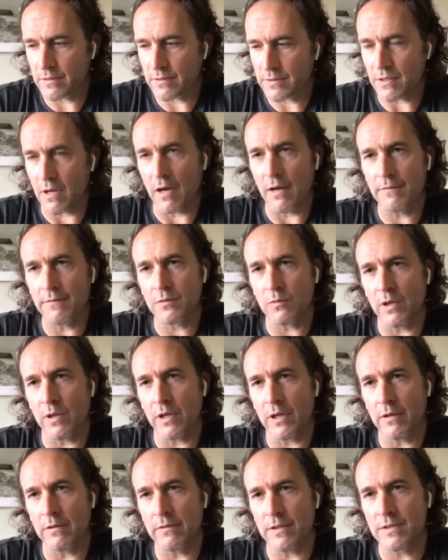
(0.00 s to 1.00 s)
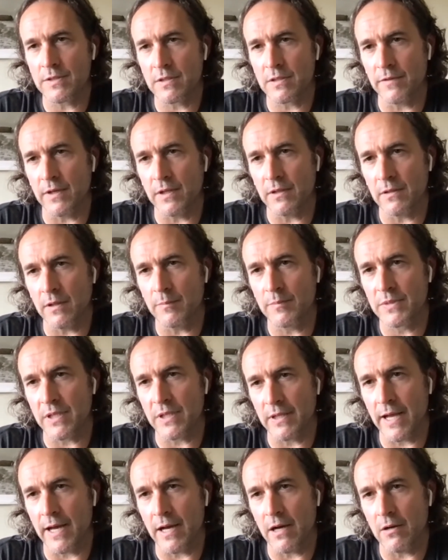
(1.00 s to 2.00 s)
software that's developed
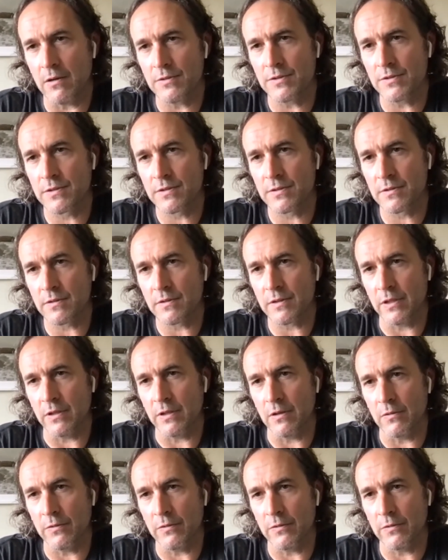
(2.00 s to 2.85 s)
in-house,